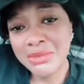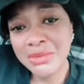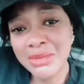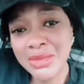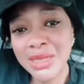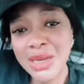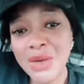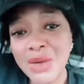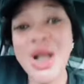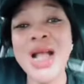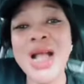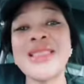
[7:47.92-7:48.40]

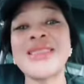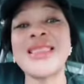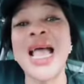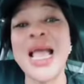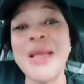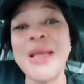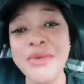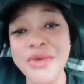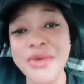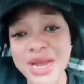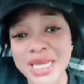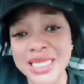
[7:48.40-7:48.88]
Why
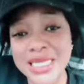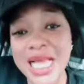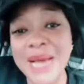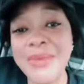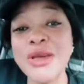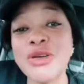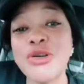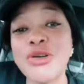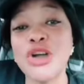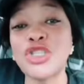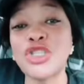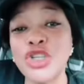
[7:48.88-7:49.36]
time rich? Let
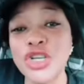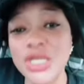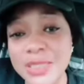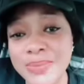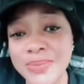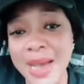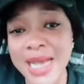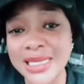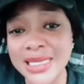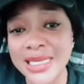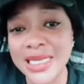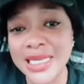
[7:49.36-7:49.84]
me go choose
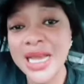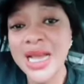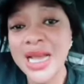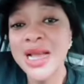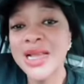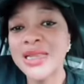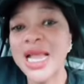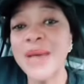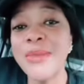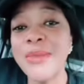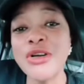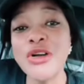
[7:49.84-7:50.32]
Mercy.
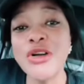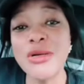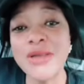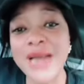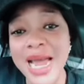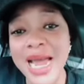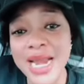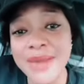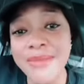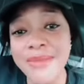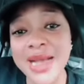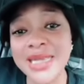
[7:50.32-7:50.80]
Let me go
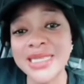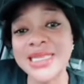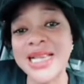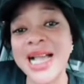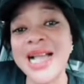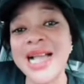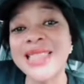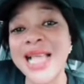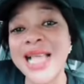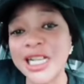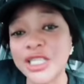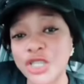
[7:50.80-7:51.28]
carry Mercy
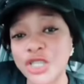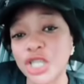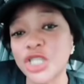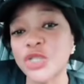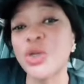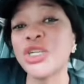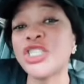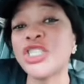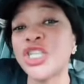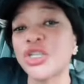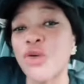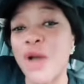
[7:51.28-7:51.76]
enter church
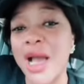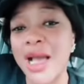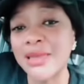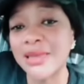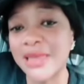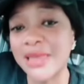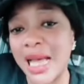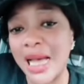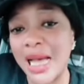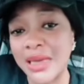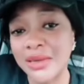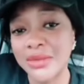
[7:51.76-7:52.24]
where she go
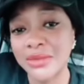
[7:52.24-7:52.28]
enter.